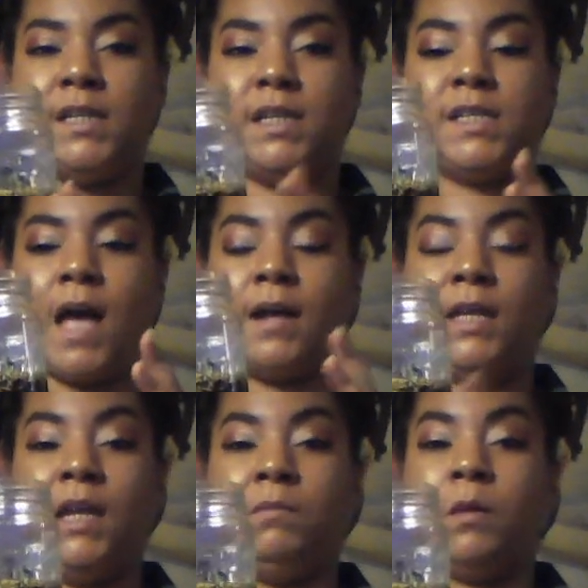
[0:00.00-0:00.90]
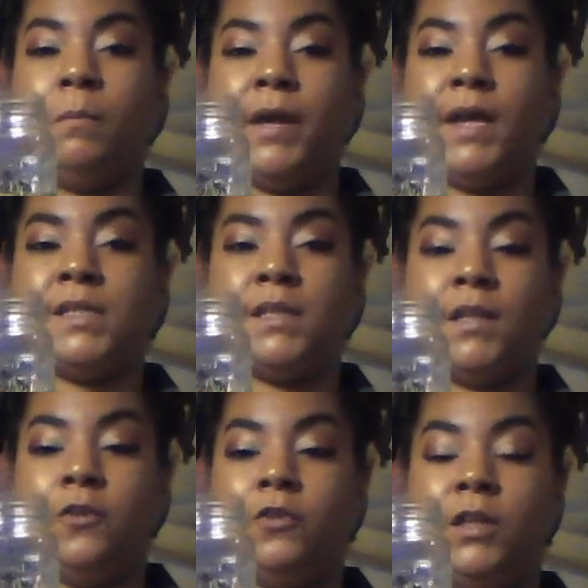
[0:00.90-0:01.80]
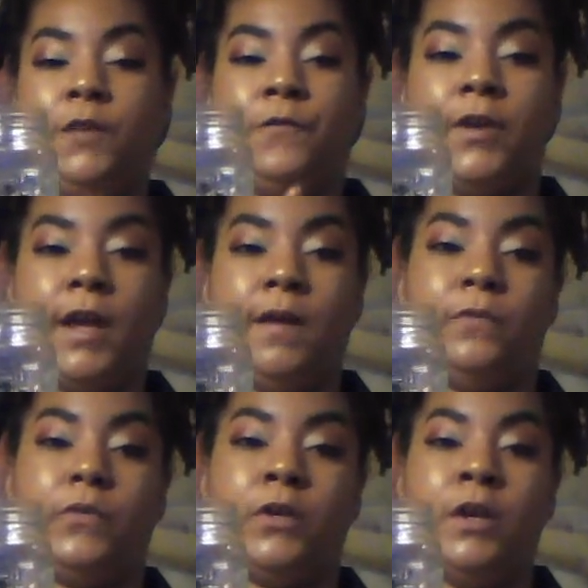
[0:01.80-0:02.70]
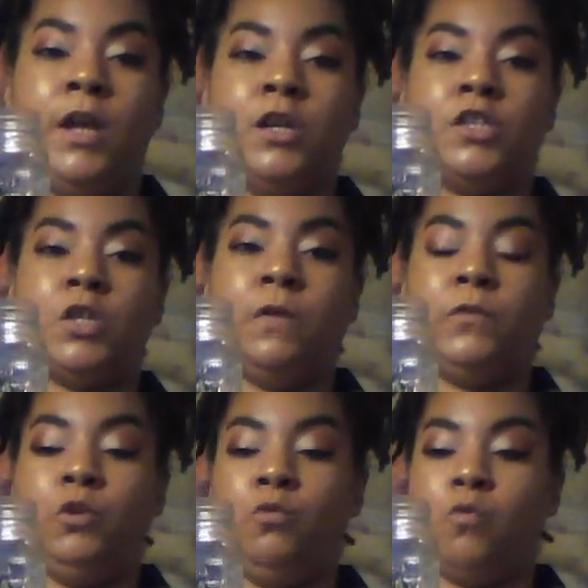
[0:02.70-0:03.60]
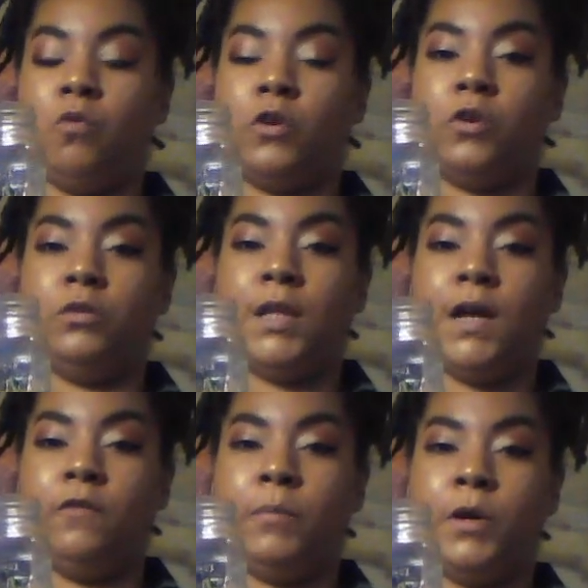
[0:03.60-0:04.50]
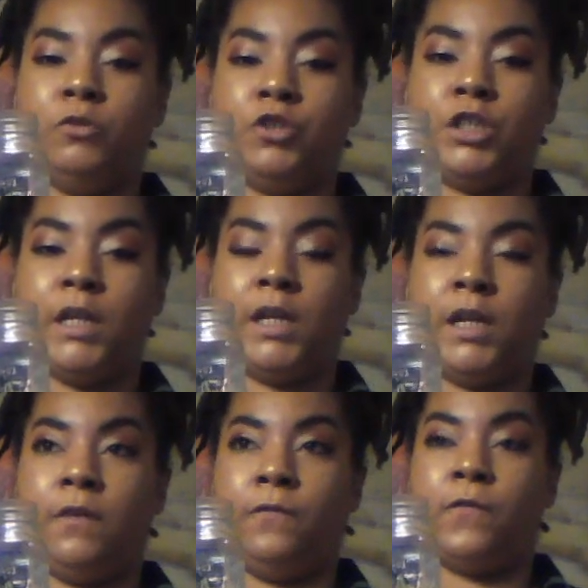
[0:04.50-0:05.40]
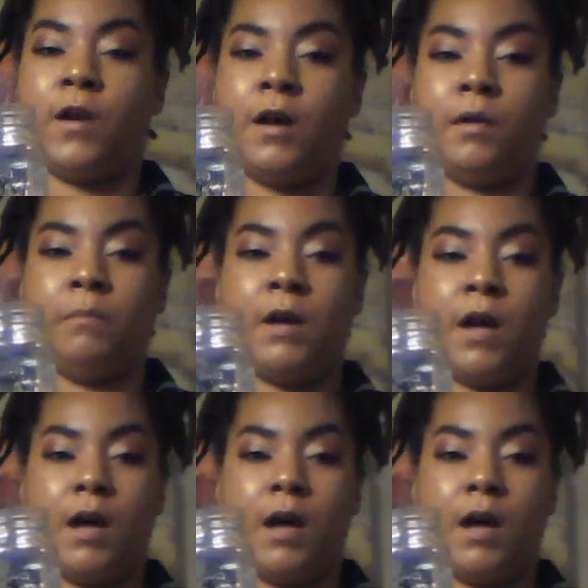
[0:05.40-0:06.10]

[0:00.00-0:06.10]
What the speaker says: is I keep the base literally forever. So if you order love potion from